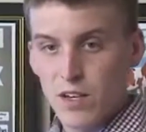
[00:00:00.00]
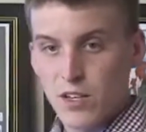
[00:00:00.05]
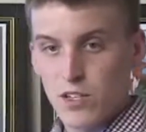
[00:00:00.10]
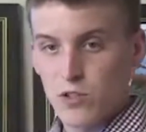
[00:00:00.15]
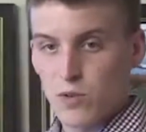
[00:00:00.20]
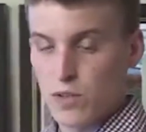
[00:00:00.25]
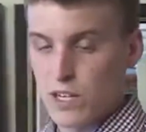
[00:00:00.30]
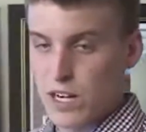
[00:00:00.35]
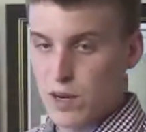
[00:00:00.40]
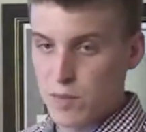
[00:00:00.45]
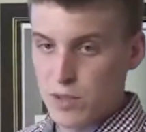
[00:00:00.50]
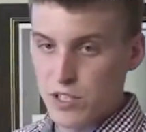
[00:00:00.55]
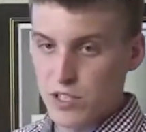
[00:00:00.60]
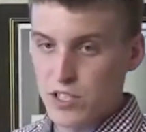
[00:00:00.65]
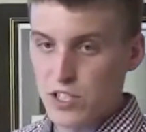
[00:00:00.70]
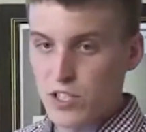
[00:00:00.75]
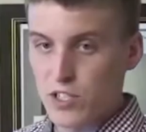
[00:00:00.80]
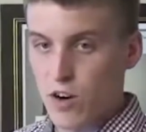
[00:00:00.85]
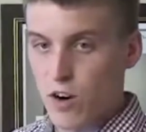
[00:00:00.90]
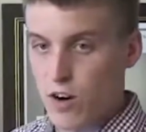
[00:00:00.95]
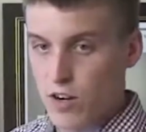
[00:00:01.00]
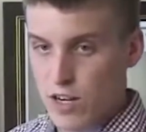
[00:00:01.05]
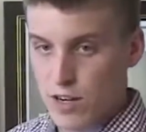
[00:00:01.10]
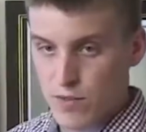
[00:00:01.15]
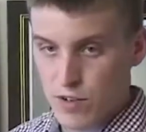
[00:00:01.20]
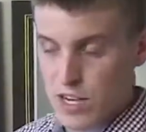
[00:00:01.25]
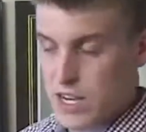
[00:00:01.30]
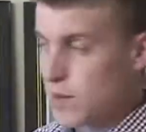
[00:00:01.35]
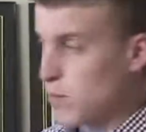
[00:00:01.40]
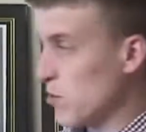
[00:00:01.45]
So we got them a good start, and
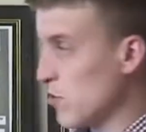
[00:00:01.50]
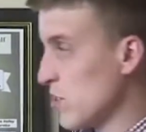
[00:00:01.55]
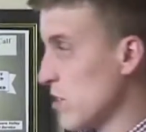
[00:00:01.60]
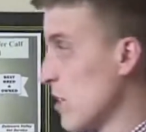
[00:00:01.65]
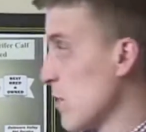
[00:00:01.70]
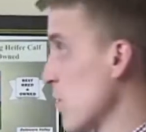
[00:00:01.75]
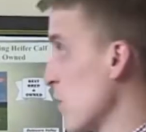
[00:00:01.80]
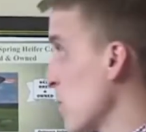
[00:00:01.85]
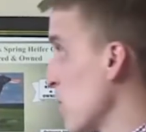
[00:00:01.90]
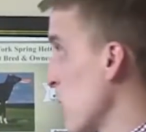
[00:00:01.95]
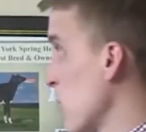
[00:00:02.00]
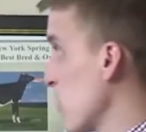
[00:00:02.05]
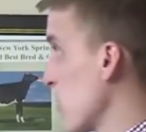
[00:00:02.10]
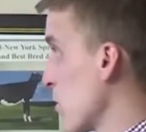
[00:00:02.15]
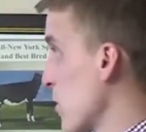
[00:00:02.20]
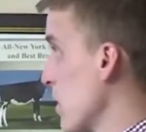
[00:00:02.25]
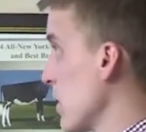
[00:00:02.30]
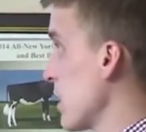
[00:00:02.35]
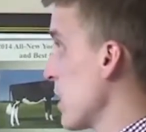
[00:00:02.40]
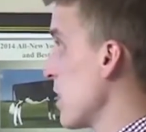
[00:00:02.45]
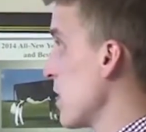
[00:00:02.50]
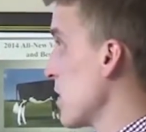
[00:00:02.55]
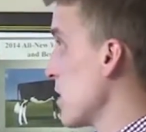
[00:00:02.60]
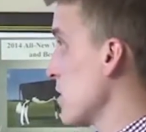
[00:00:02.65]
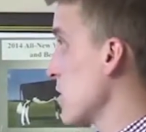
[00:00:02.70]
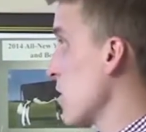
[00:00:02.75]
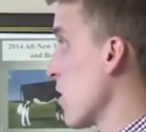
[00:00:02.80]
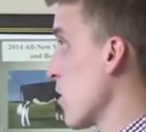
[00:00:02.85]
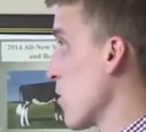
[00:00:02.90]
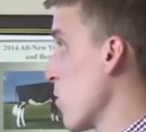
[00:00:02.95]
every animal's different, but we really got
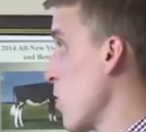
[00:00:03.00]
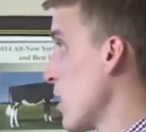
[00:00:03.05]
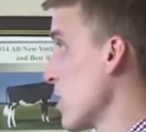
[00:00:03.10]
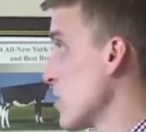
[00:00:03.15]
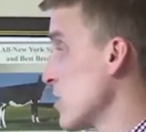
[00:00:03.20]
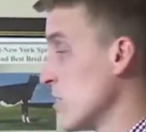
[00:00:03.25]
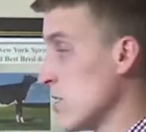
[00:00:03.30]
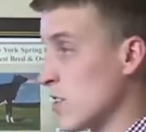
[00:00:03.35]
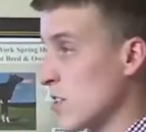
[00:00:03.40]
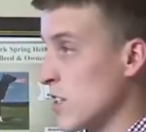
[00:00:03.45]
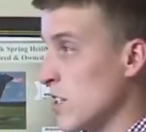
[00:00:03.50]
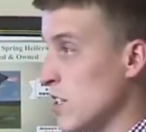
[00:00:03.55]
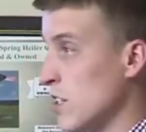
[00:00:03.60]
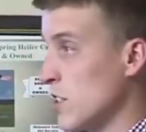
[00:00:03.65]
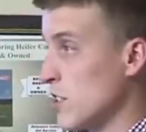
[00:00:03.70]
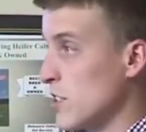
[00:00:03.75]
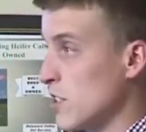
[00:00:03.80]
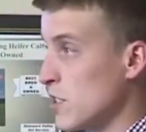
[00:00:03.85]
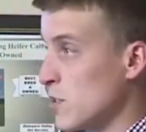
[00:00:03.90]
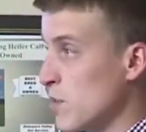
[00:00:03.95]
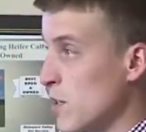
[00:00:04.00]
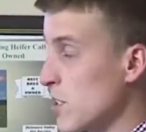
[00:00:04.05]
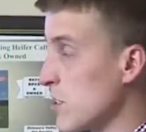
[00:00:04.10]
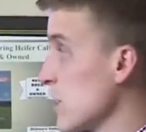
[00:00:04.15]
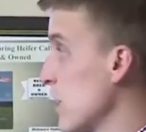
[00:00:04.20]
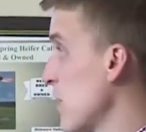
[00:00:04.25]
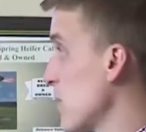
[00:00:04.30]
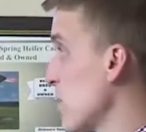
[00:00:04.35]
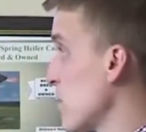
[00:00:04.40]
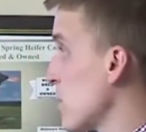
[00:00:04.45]
to start watching their condition,
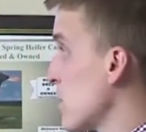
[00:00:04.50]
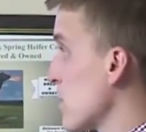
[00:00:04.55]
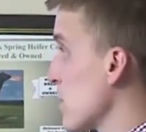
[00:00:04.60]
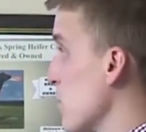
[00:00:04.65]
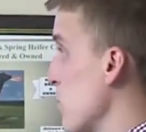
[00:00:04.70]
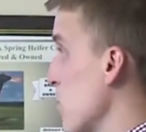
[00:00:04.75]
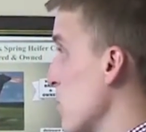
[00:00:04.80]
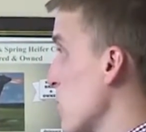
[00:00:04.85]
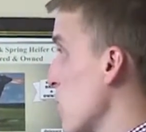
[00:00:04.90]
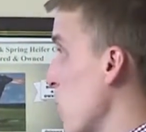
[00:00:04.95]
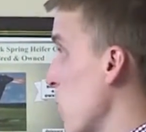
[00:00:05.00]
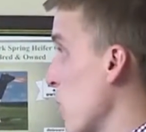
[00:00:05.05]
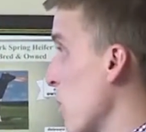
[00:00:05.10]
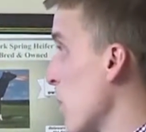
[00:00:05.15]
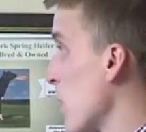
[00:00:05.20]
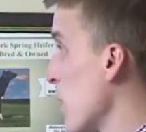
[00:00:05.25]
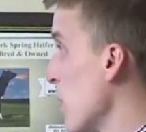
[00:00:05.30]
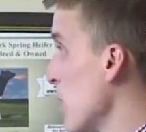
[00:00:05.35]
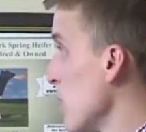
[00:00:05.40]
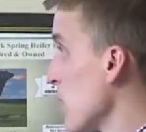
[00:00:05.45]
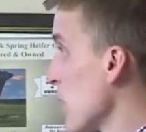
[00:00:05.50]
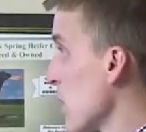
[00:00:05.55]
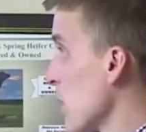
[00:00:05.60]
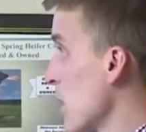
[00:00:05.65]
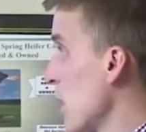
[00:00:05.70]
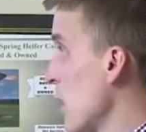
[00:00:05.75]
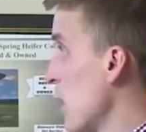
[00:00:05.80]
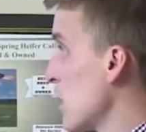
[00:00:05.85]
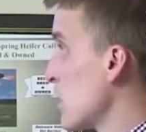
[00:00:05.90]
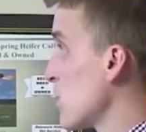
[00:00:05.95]
especially after 6 months old,
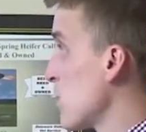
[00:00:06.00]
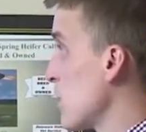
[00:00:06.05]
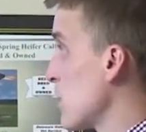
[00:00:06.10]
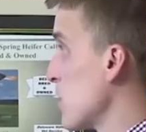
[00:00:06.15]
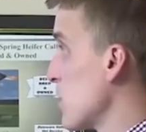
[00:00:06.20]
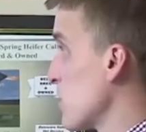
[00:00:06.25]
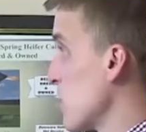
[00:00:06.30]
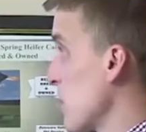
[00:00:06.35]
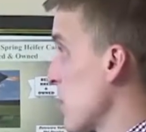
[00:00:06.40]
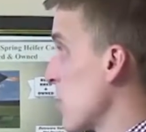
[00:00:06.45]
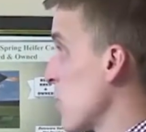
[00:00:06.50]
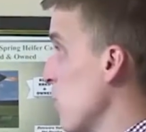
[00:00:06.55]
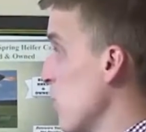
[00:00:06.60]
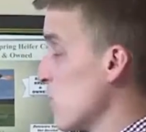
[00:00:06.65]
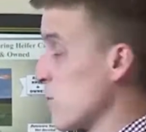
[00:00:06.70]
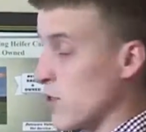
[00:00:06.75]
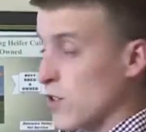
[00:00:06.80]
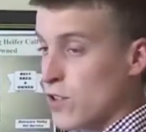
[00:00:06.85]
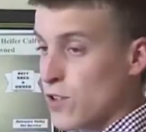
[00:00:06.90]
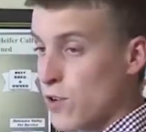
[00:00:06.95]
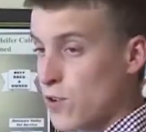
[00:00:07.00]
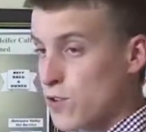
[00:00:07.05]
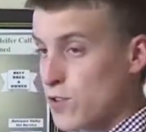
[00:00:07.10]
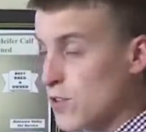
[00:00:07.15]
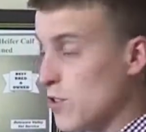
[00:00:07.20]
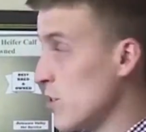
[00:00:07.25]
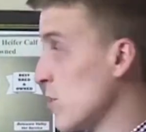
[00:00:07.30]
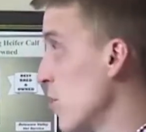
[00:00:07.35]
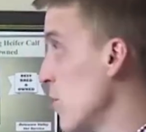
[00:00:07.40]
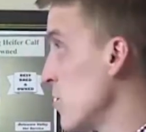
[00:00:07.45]
especially as we get closer and
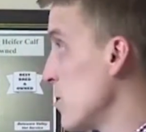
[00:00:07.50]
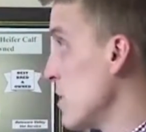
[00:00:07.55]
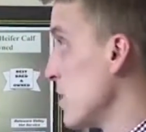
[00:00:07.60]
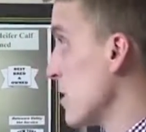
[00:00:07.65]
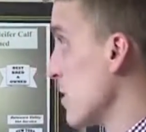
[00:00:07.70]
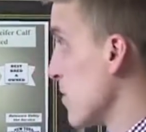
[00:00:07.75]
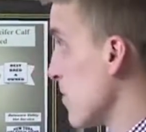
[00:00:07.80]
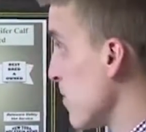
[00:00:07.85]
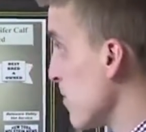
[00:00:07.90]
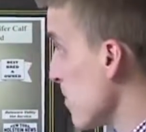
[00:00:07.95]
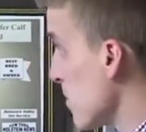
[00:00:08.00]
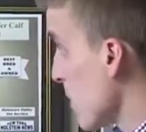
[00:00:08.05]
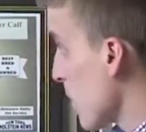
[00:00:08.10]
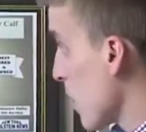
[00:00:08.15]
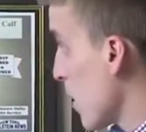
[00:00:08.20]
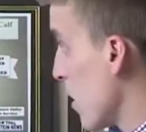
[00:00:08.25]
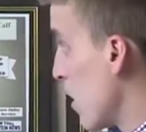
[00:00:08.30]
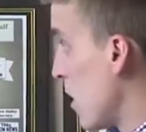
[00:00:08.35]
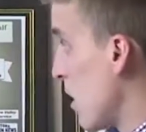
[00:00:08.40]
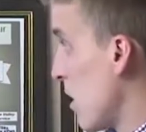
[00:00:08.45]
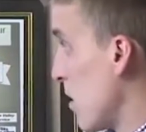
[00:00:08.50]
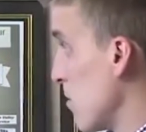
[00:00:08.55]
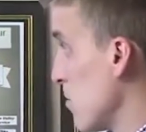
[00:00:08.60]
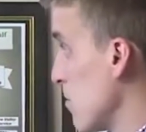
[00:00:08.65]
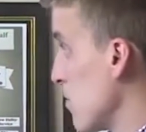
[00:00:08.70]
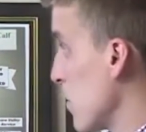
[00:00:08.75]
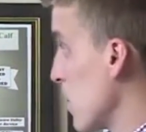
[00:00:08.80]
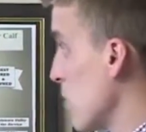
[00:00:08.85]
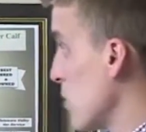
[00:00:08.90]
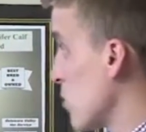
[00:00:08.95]
closer to show season.
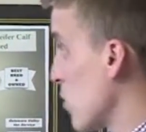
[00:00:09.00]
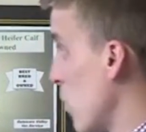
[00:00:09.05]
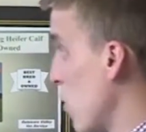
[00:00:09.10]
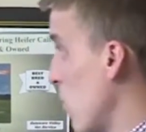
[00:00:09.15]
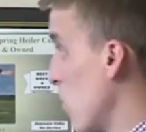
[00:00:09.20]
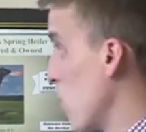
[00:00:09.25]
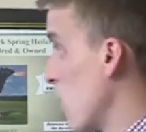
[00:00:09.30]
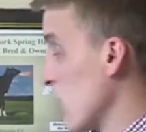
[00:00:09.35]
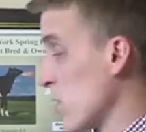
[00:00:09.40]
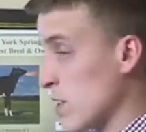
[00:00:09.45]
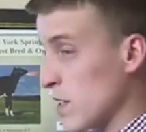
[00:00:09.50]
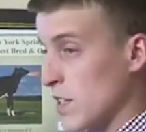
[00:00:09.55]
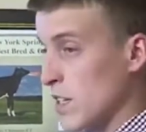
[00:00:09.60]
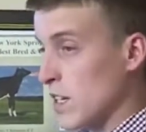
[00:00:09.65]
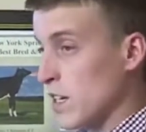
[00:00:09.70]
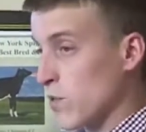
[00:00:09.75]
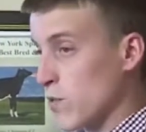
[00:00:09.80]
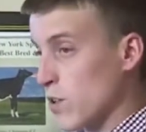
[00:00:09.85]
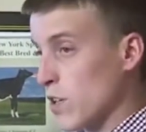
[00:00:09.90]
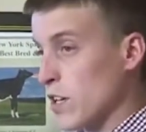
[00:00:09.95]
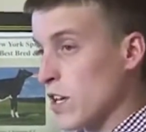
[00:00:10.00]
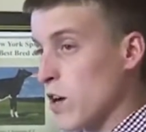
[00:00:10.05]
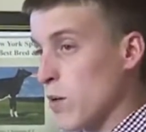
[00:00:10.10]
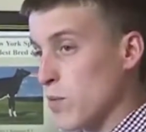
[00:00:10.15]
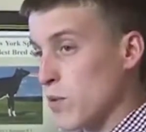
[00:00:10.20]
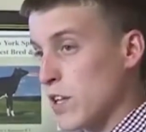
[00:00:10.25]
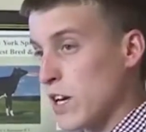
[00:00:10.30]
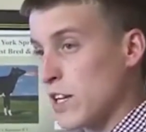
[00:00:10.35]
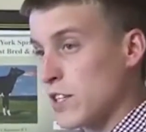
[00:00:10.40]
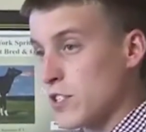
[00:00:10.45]
So one thing that can really
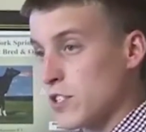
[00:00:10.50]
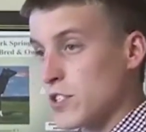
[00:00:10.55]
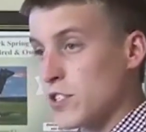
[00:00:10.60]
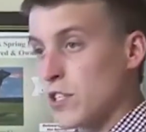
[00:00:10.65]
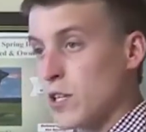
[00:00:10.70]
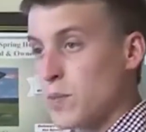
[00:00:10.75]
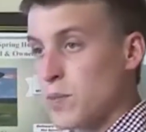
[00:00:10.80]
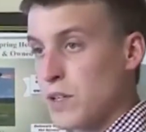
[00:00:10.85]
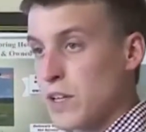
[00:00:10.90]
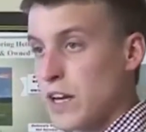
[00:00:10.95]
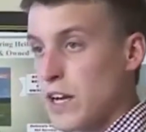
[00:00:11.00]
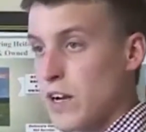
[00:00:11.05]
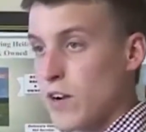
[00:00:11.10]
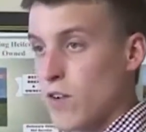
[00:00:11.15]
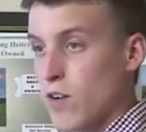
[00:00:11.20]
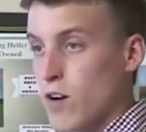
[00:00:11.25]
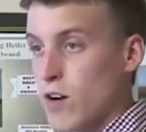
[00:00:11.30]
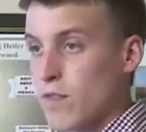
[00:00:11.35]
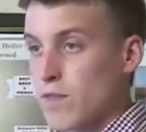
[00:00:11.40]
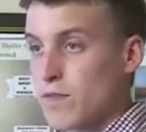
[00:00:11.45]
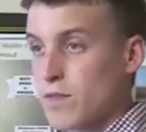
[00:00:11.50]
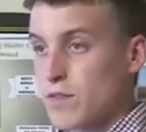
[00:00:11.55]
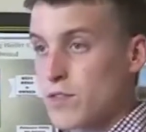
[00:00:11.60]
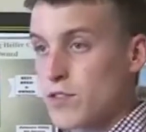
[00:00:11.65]
help with that is just clipping the hair off.